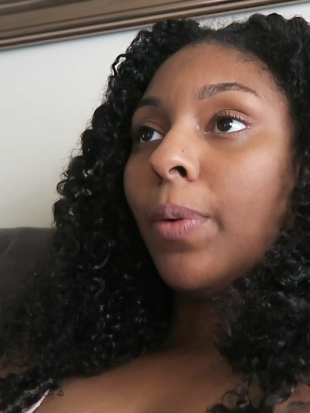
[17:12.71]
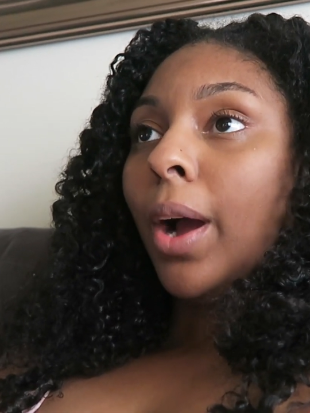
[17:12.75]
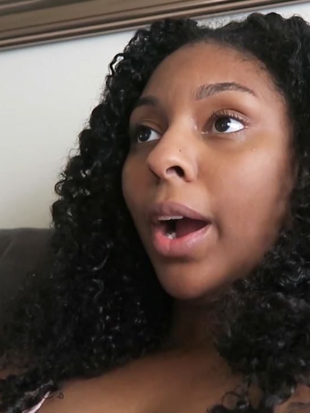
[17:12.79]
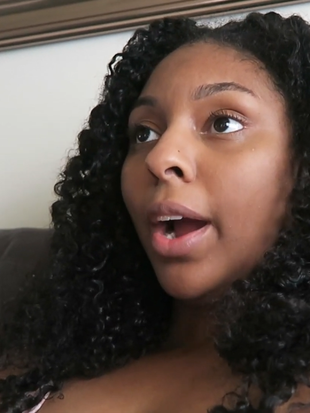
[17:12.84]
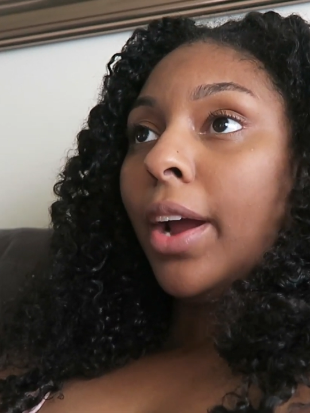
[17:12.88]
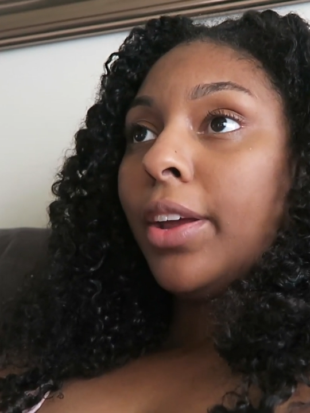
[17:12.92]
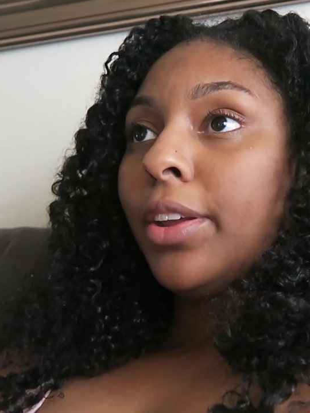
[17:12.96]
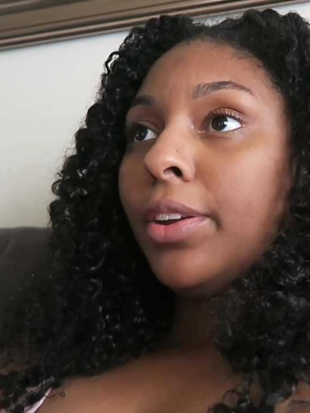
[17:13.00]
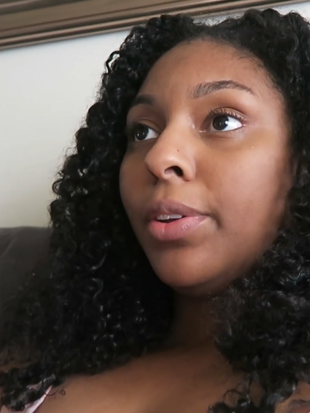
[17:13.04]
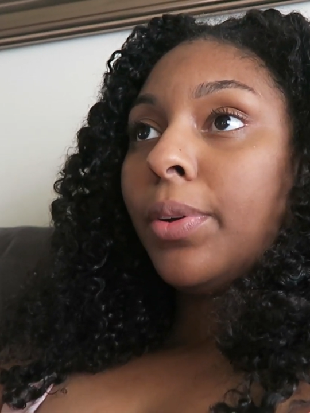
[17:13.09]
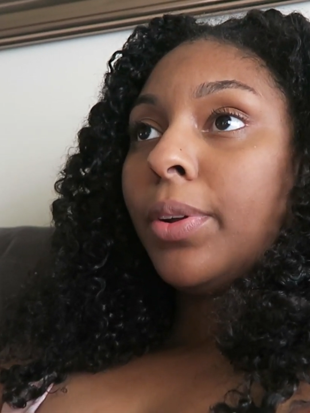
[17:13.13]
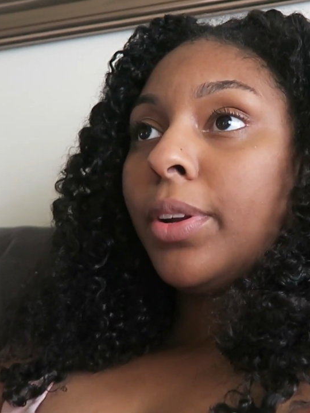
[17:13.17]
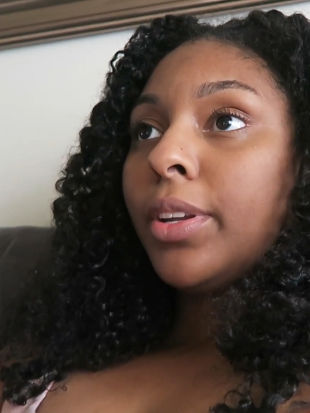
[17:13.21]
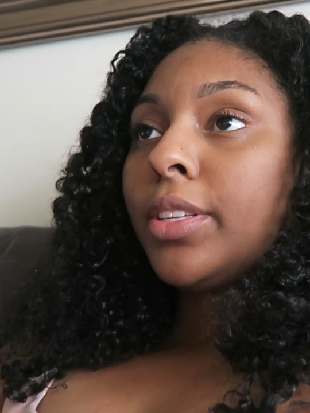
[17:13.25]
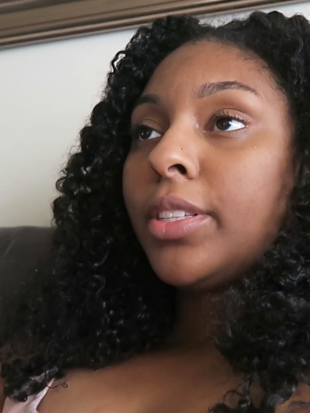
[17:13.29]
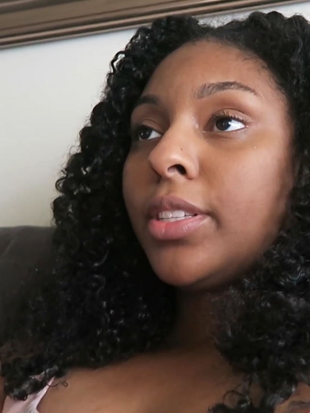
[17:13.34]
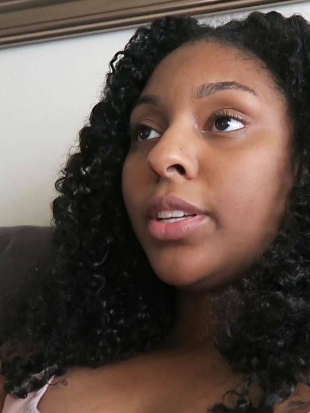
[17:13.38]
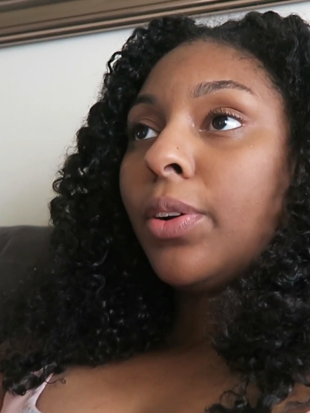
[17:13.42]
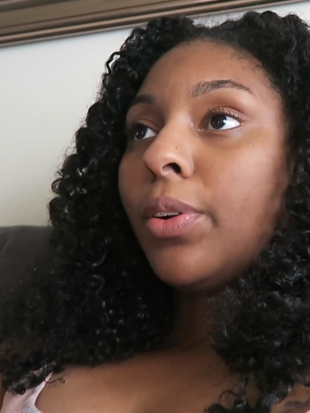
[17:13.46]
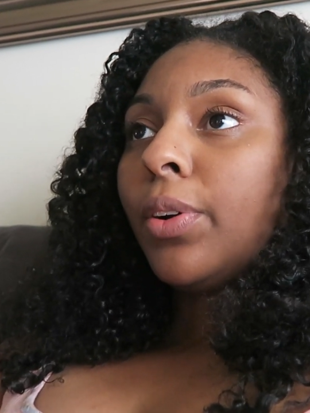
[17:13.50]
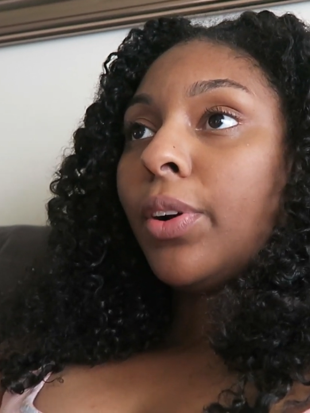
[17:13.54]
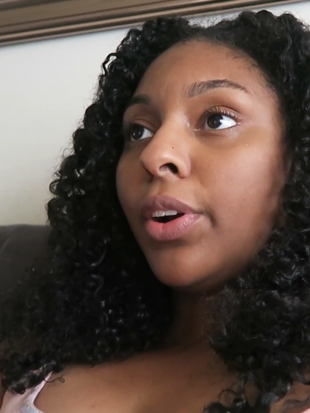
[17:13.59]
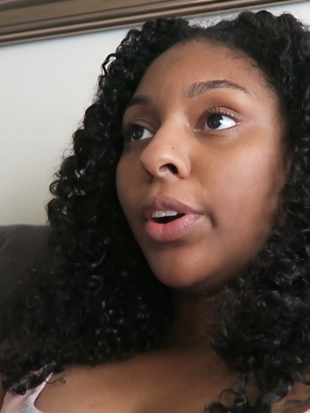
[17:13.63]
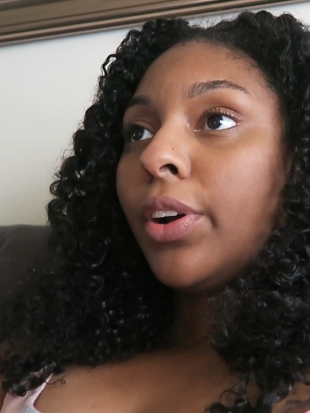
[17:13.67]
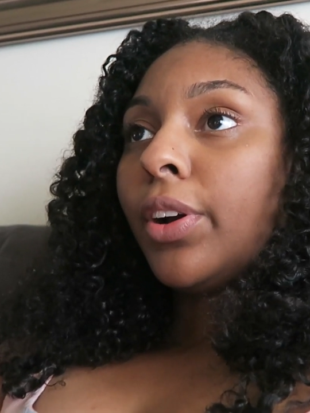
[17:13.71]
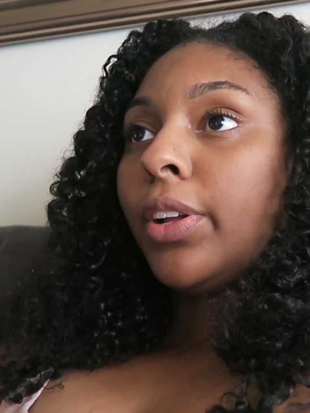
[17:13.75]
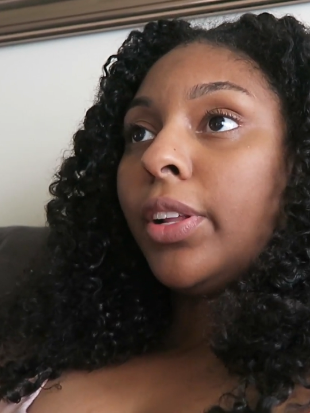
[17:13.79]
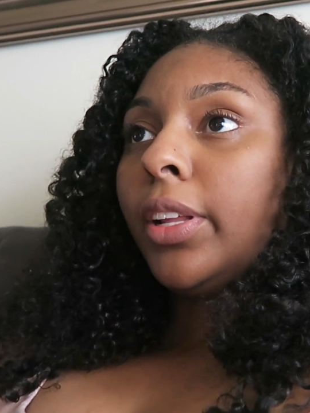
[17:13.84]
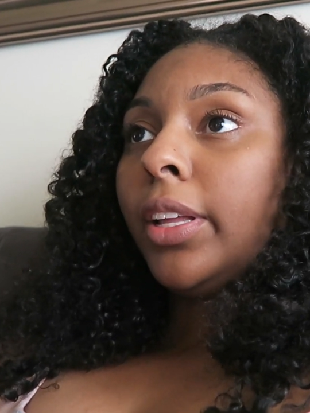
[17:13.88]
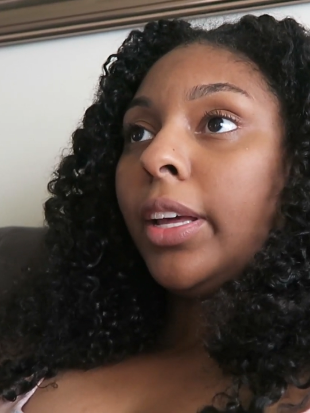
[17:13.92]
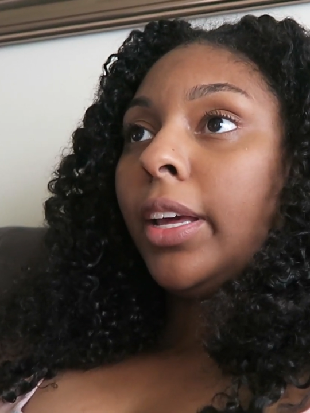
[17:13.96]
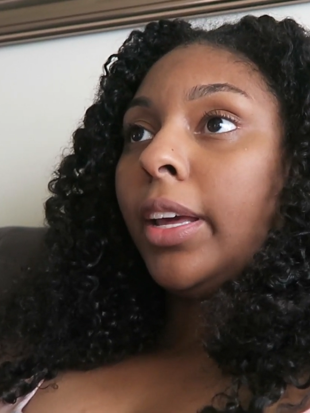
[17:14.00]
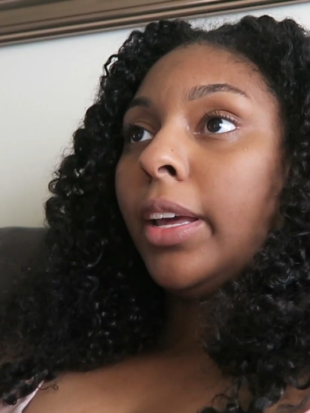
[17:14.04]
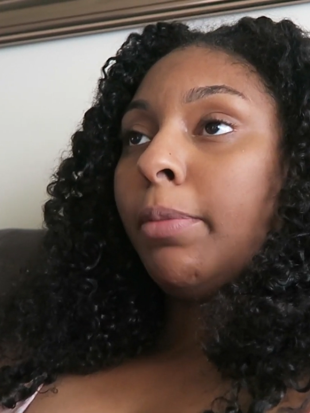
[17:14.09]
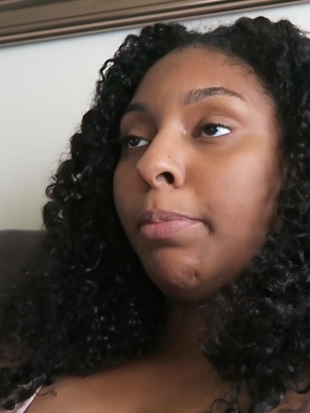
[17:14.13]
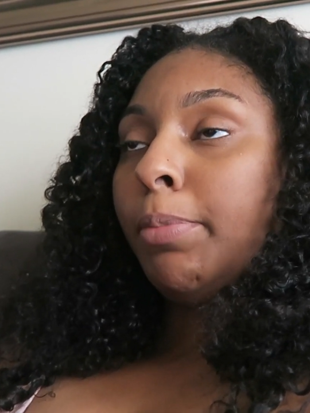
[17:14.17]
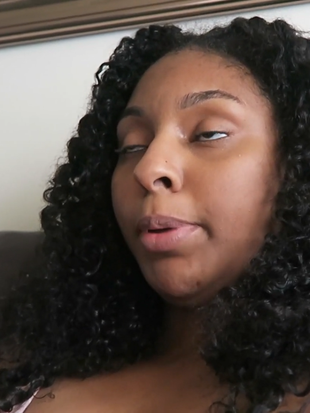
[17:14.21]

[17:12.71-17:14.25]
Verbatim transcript: why are you doing it so early?